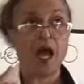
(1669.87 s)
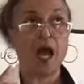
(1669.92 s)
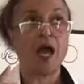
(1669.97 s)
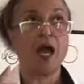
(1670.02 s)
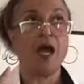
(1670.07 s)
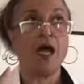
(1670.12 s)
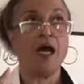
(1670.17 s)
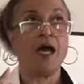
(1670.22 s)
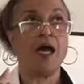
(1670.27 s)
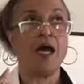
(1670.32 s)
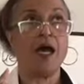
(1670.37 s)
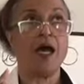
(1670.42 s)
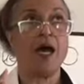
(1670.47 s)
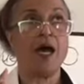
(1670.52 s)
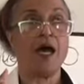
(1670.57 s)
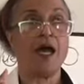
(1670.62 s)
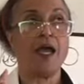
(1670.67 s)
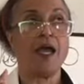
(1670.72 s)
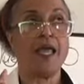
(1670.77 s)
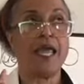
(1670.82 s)

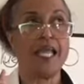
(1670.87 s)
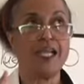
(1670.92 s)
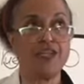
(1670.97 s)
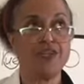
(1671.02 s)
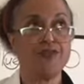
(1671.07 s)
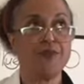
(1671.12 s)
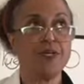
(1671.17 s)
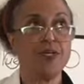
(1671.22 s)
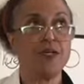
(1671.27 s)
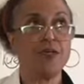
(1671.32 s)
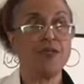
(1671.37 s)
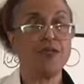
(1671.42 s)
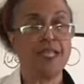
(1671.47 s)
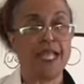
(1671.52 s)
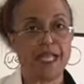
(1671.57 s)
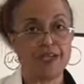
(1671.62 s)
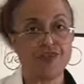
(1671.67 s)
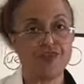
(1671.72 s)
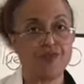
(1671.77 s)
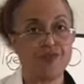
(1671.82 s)
atrial
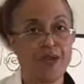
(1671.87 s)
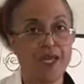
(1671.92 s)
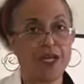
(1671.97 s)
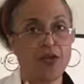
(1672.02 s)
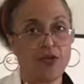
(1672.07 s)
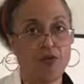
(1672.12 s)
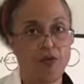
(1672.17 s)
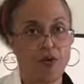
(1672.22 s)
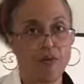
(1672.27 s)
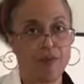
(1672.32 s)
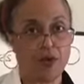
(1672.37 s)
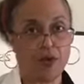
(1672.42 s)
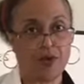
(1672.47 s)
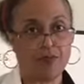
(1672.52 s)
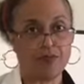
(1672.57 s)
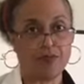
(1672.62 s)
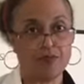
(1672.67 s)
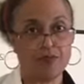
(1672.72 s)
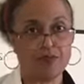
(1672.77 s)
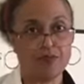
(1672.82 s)
natriuretic
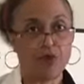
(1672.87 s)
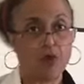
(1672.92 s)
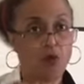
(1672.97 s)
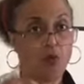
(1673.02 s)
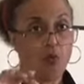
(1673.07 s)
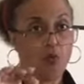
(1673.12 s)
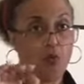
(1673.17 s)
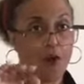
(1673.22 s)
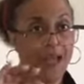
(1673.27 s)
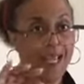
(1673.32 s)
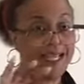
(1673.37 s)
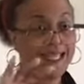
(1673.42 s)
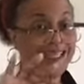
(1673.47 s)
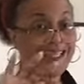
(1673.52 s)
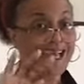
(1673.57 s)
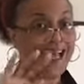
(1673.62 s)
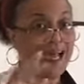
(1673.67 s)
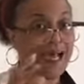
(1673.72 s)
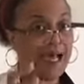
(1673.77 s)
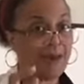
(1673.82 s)
hormone. Quite
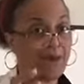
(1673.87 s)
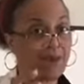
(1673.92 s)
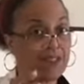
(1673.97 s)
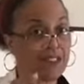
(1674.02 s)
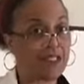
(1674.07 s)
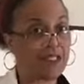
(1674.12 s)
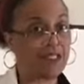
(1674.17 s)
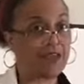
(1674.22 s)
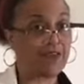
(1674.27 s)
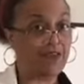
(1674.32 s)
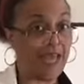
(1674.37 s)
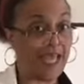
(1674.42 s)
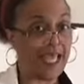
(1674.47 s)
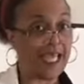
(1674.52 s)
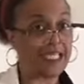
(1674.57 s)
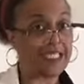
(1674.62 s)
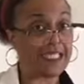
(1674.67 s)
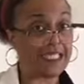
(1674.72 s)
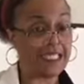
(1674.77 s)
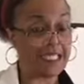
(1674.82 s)
the opposite of
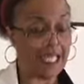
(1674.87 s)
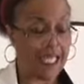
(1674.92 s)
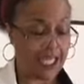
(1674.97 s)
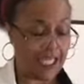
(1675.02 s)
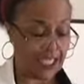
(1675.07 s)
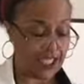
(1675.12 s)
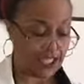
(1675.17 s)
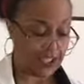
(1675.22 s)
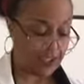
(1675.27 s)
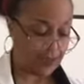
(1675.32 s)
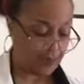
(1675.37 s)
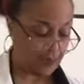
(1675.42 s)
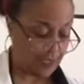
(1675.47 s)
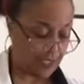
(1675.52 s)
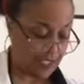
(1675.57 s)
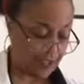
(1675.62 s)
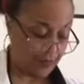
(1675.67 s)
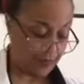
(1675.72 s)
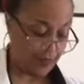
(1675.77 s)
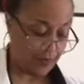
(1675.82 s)
ADH.
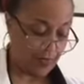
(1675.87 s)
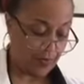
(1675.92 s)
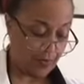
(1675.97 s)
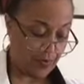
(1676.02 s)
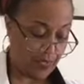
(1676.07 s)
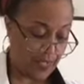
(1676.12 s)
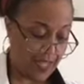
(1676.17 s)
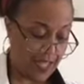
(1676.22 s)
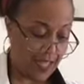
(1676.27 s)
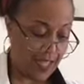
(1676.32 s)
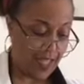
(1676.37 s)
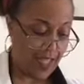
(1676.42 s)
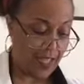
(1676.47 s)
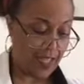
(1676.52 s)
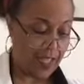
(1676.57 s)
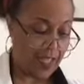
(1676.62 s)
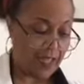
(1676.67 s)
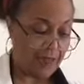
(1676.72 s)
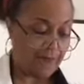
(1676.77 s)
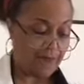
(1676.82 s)
Please remember that.
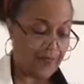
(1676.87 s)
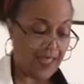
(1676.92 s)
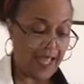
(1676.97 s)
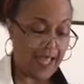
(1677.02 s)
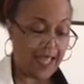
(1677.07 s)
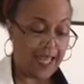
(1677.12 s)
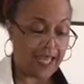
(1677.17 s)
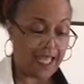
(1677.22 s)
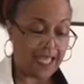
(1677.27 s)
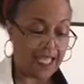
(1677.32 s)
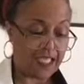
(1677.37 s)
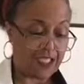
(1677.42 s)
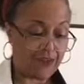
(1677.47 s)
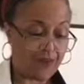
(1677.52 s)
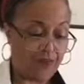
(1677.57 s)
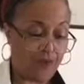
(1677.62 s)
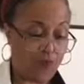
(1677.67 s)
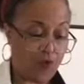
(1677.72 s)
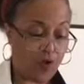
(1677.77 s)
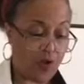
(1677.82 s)
That is
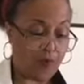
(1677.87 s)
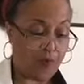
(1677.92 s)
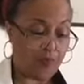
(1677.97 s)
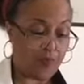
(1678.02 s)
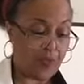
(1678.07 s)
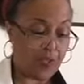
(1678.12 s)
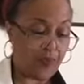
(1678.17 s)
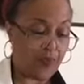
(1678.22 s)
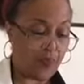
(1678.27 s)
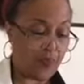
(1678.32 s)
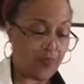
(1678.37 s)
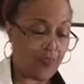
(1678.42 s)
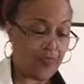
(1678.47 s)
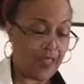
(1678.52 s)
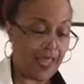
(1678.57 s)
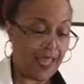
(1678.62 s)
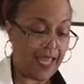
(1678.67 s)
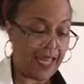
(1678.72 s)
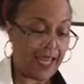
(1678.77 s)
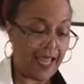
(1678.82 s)
for people
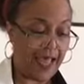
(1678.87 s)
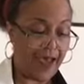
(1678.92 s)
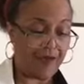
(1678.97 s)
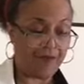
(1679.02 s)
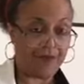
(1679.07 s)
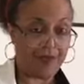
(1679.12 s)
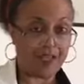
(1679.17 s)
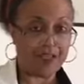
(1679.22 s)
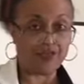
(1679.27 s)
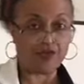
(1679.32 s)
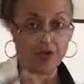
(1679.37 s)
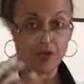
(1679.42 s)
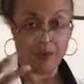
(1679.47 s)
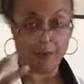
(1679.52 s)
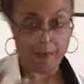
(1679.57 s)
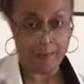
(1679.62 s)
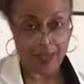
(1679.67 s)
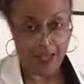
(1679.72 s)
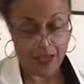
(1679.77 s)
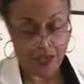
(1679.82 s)
that it's going to
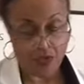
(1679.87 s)
make